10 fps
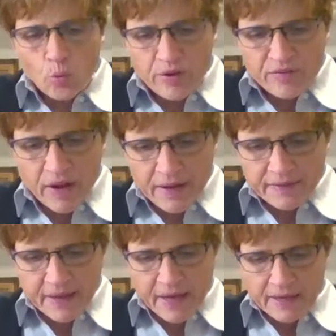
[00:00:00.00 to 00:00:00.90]
we find
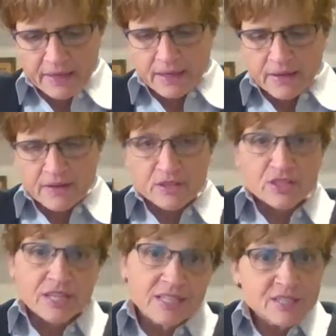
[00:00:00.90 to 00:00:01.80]
that our
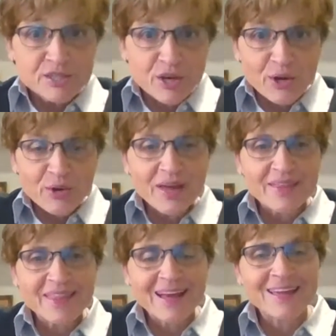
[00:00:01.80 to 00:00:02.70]
studies show
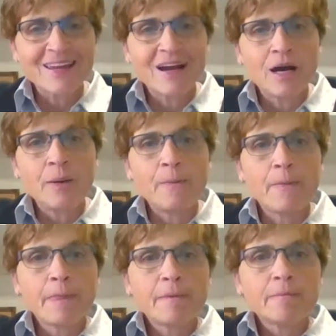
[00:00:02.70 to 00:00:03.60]
that
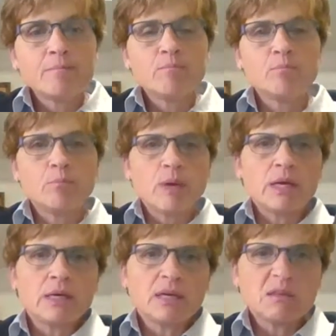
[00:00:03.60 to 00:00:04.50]

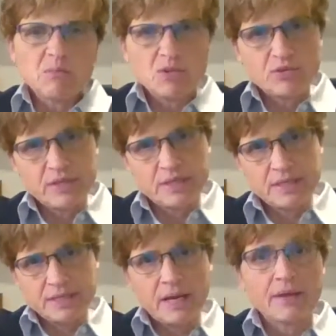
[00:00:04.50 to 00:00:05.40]
making music
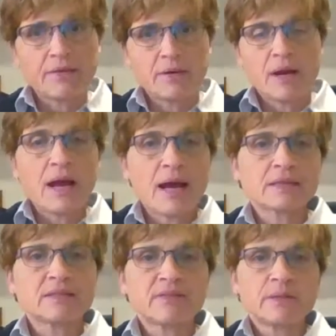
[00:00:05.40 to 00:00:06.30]
together,
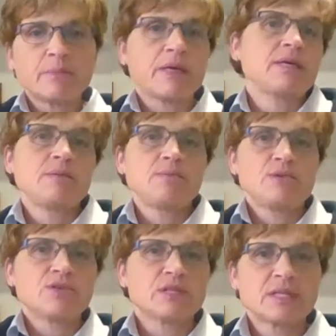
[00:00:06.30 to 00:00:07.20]
actively making
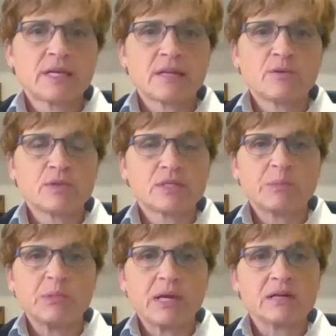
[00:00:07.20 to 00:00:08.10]
music together with
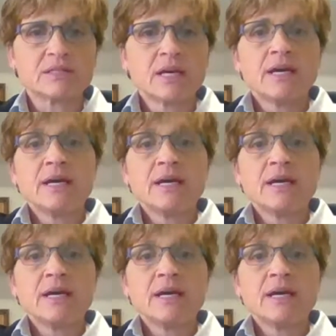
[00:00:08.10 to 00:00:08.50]
someone else,